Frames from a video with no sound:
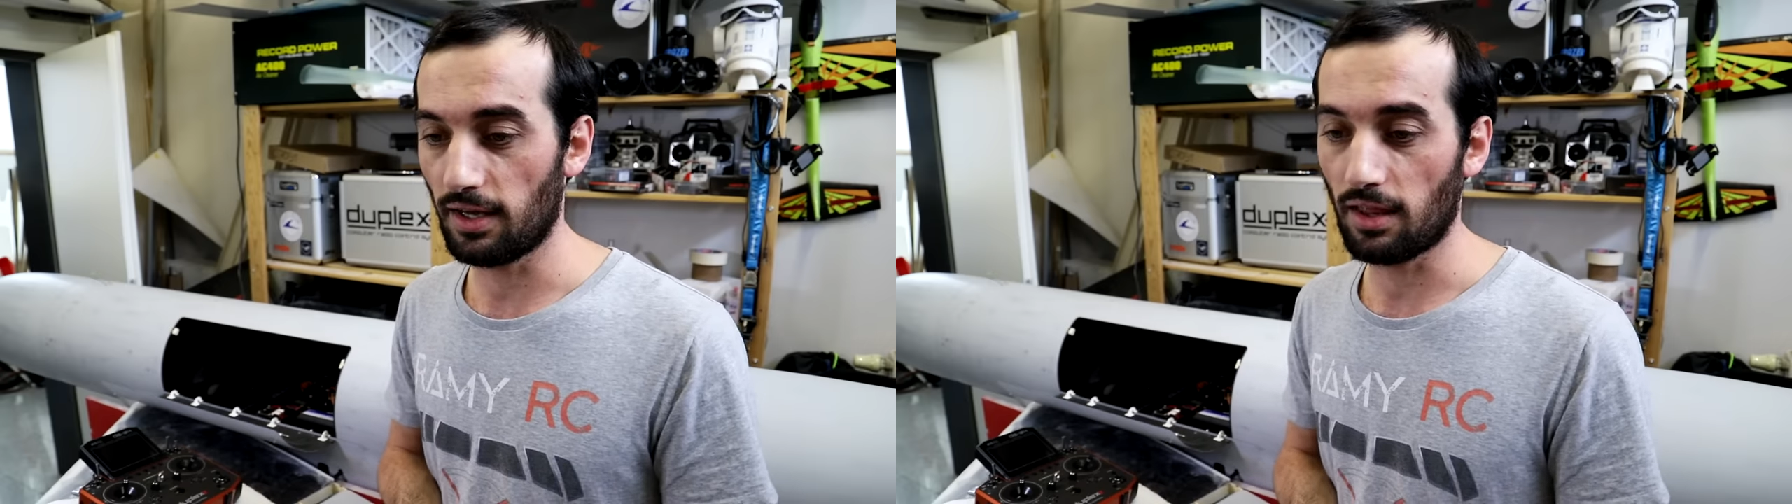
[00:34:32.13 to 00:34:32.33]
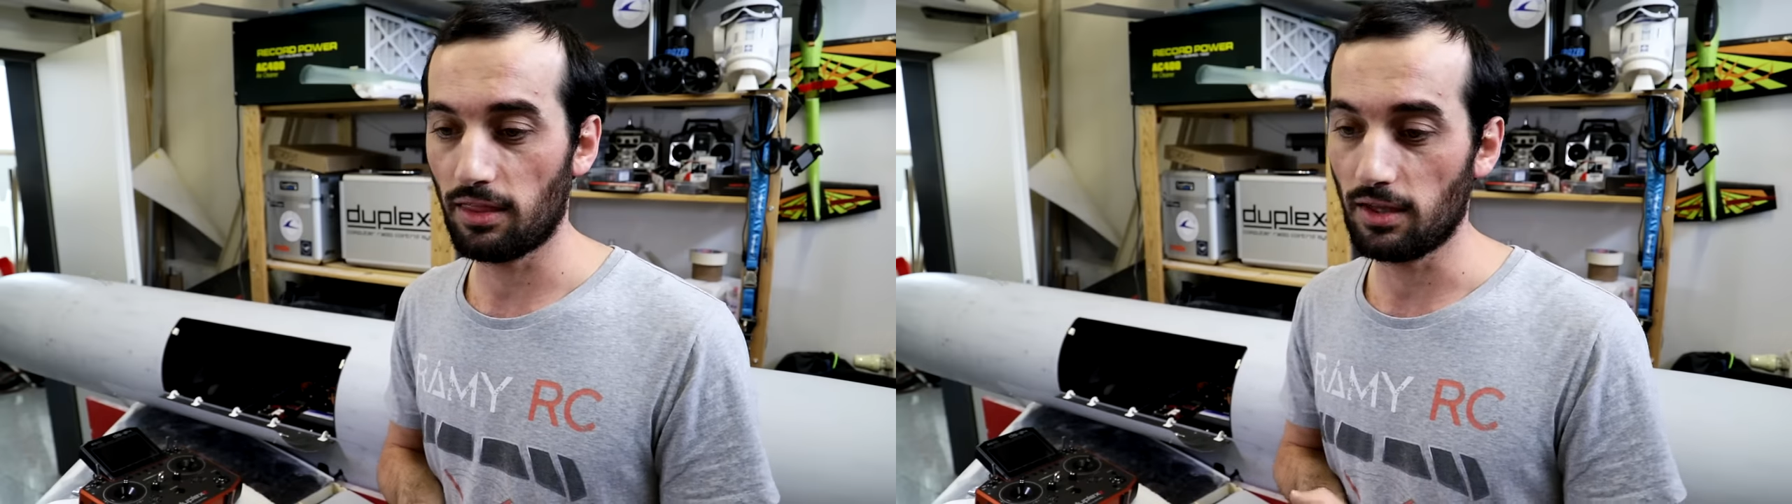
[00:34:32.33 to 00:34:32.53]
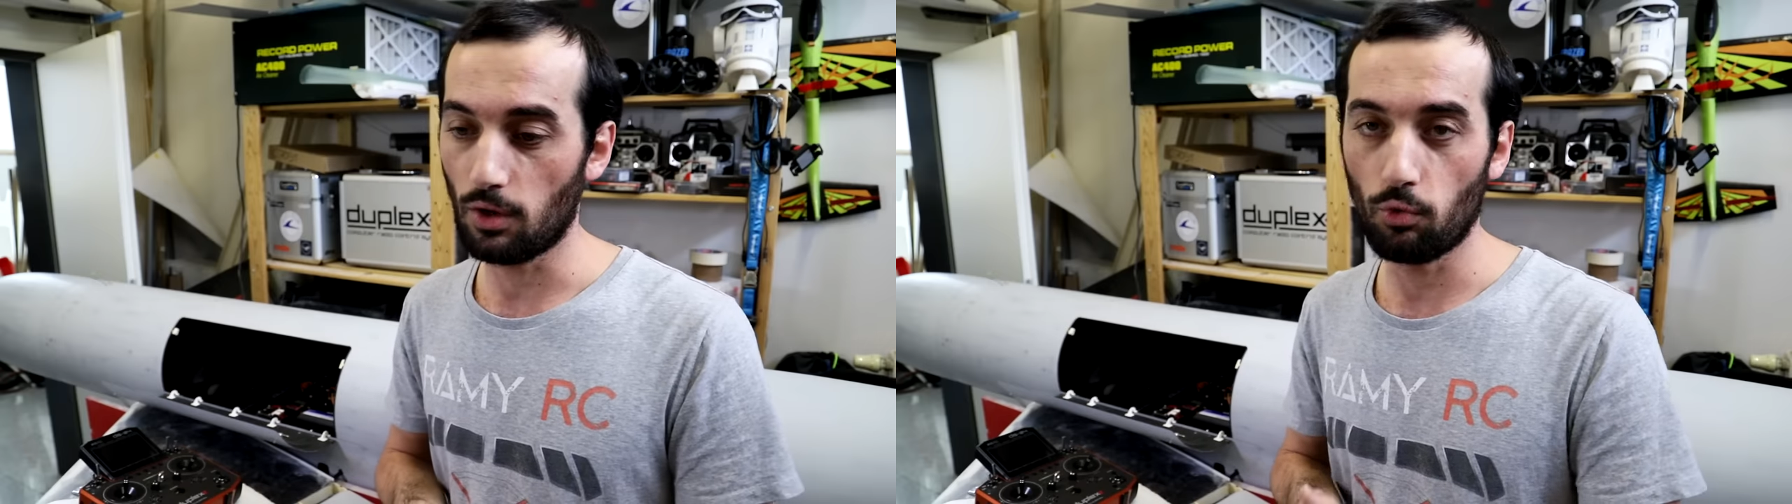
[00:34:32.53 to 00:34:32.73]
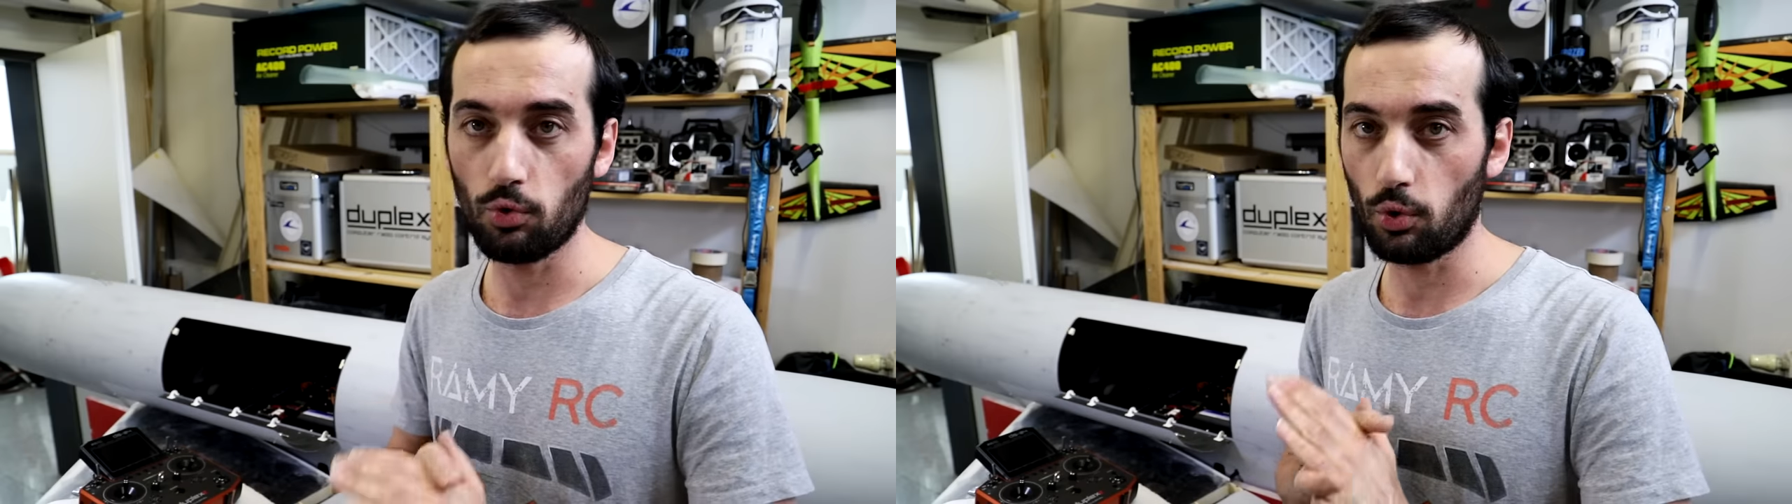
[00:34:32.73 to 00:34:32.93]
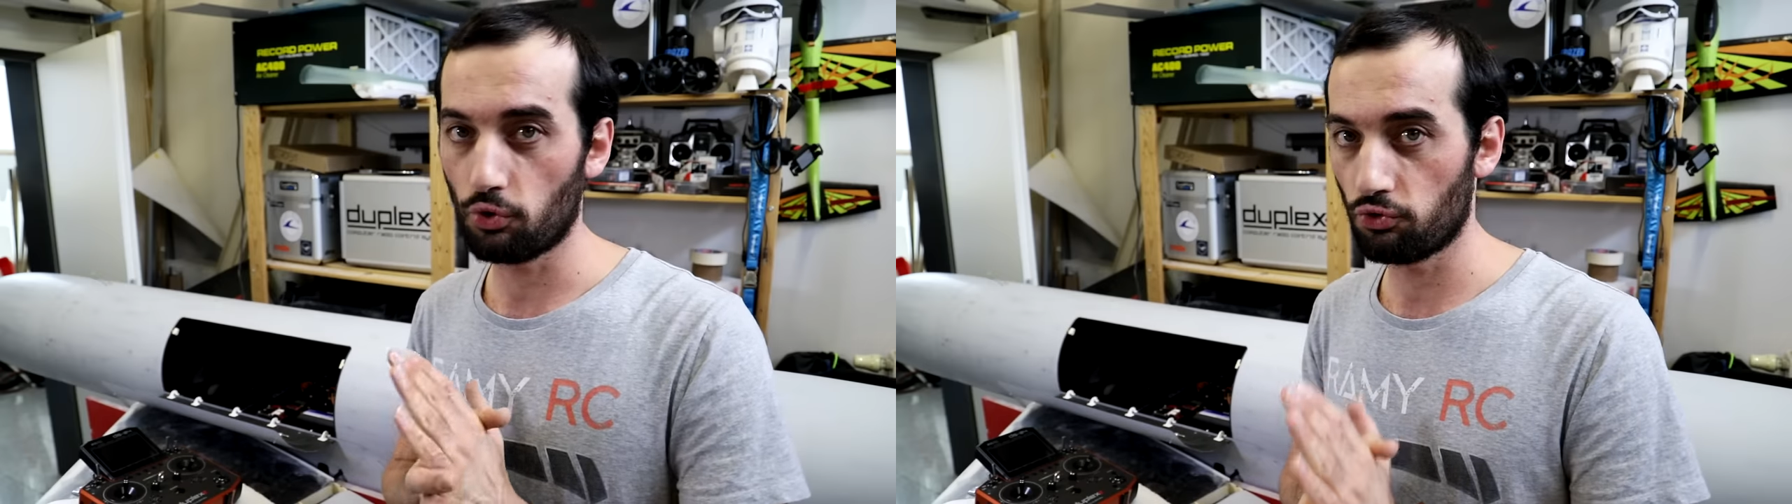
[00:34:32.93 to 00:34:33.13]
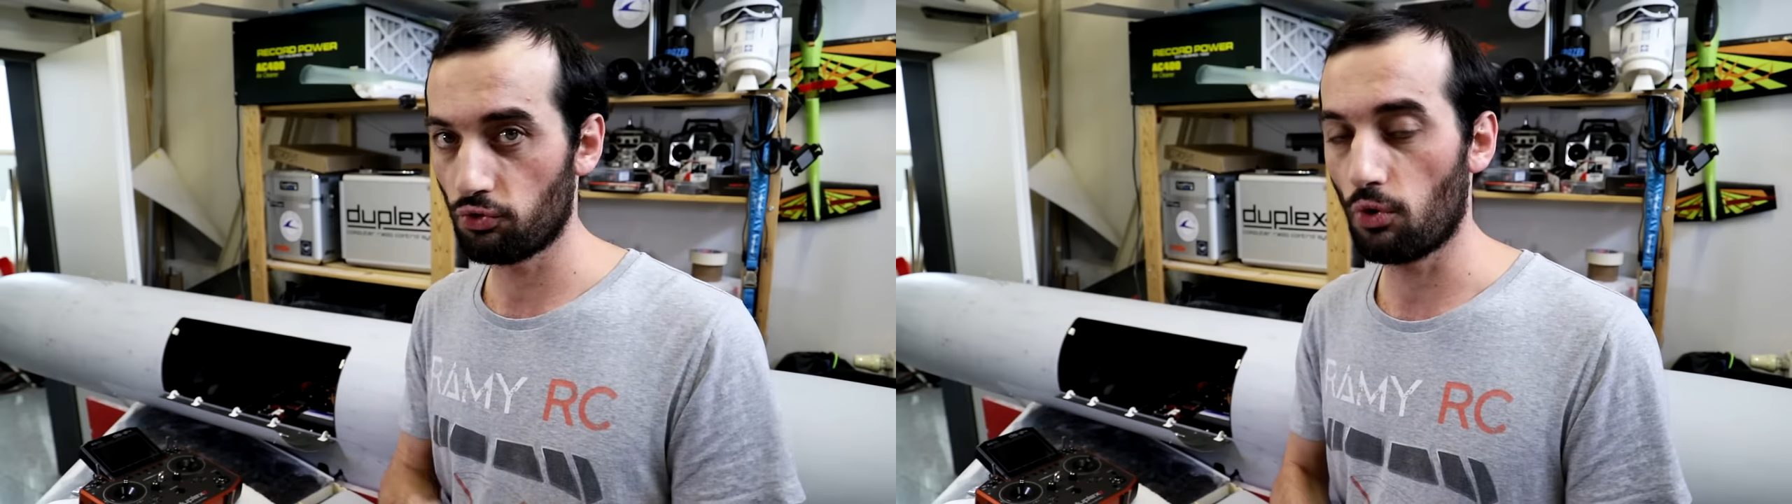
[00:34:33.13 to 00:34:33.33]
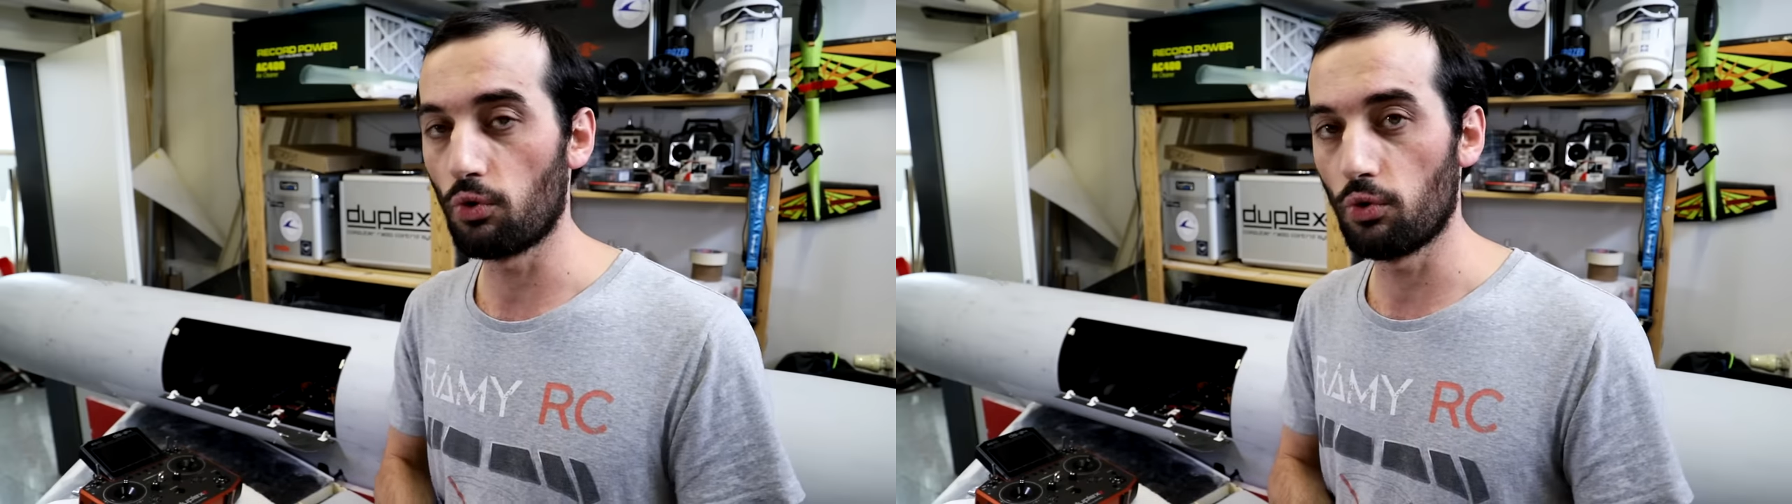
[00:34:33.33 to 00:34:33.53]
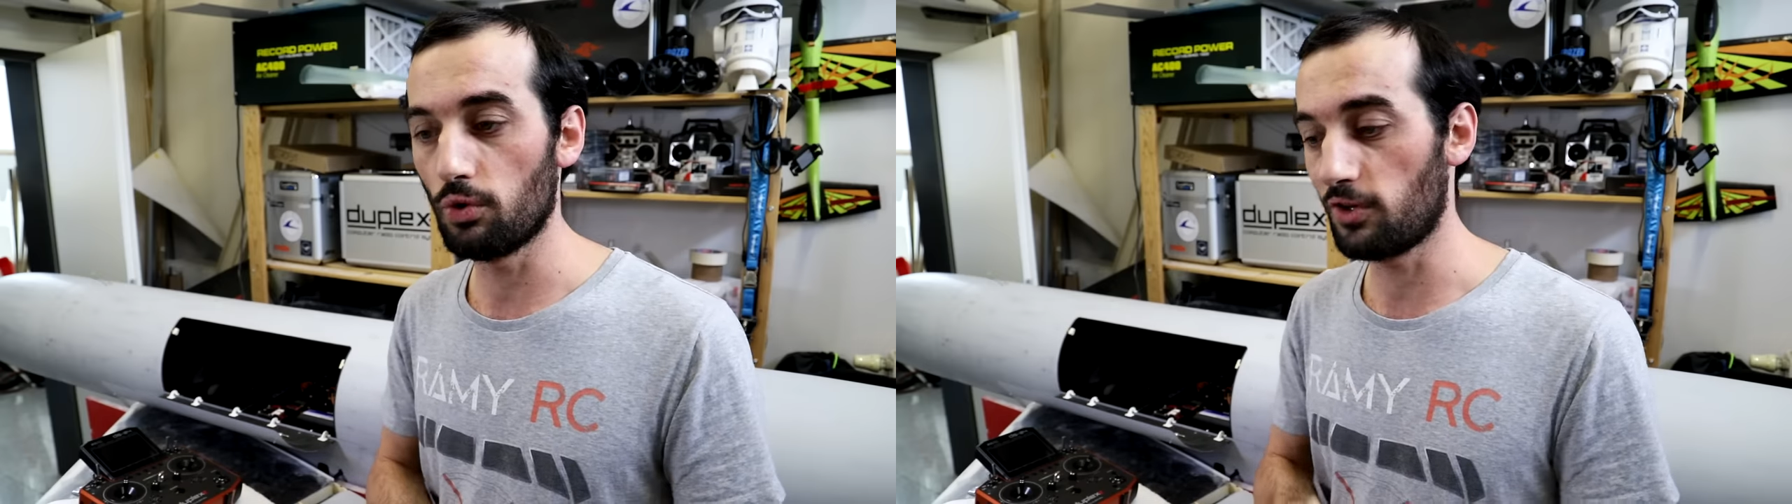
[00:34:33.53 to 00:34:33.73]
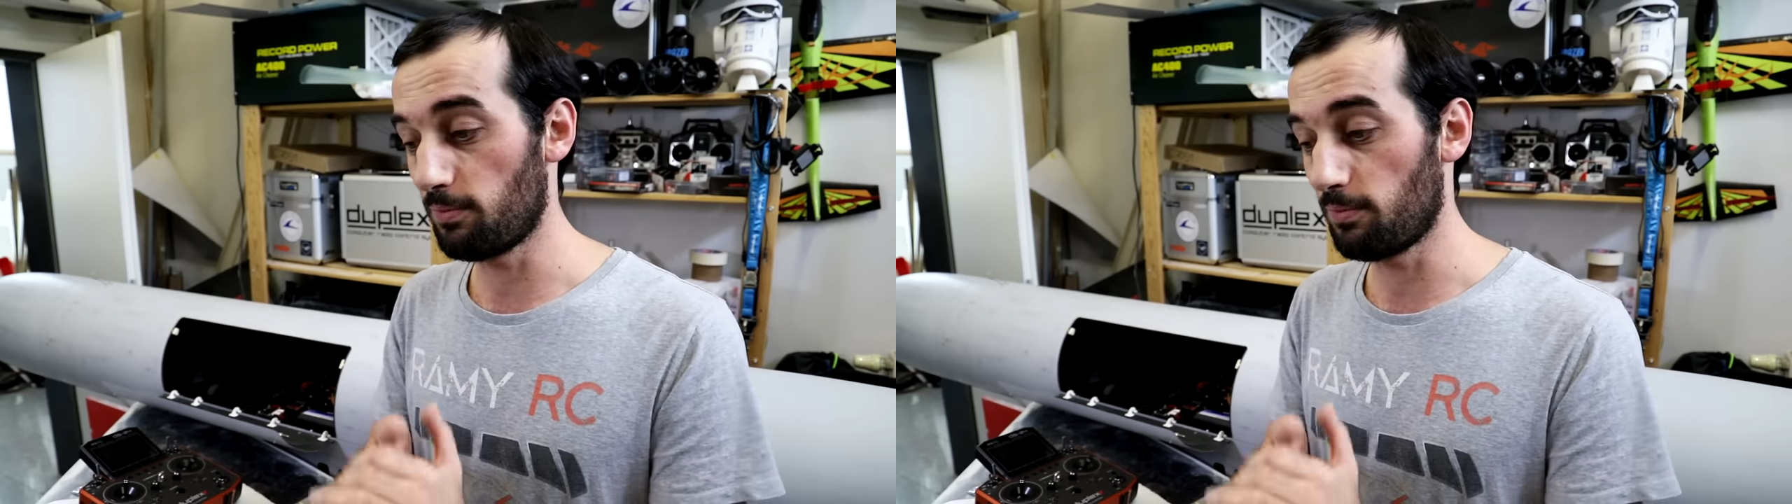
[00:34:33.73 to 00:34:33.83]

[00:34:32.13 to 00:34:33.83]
and I think it will look so cool,